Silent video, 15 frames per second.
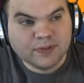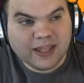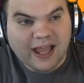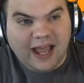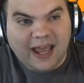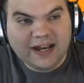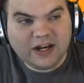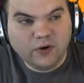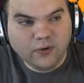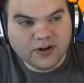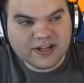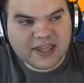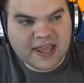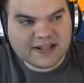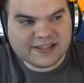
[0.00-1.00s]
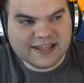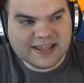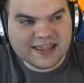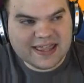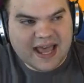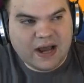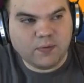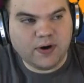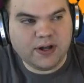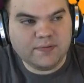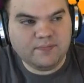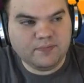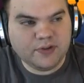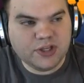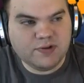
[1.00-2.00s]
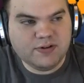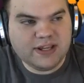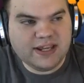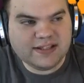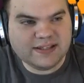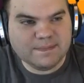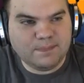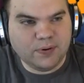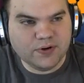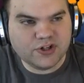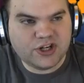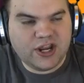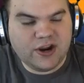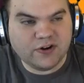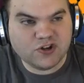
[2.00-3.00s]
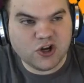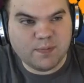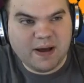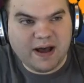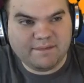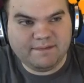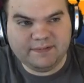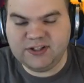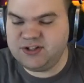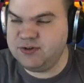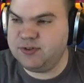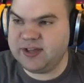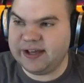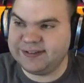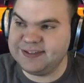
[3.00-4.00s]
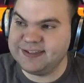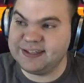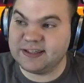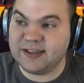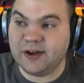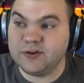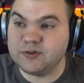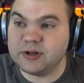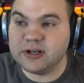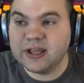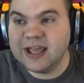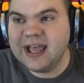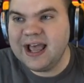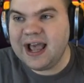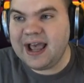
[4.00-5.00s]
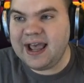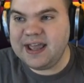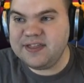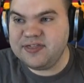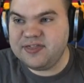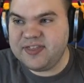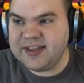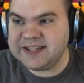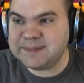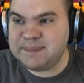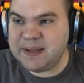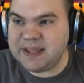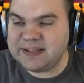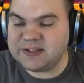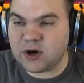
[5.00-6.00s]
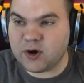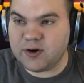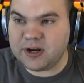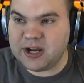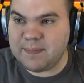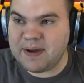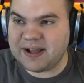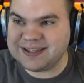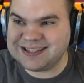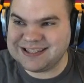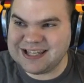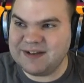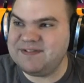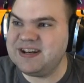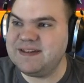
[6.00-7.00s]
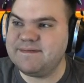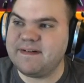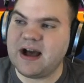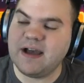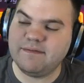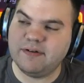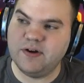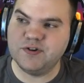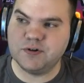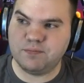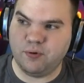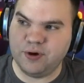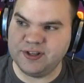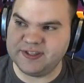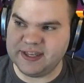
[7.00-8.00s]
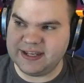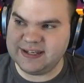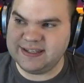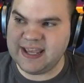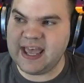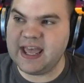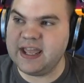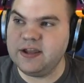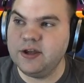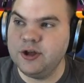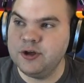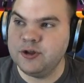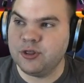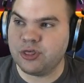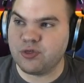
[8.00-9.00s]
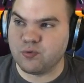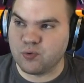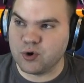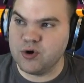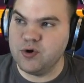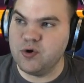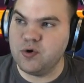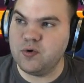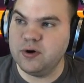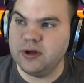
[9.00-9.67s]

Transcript: And in order to get to that one, you need to push here to about 52,600. And this means earning about 7,500 points a day through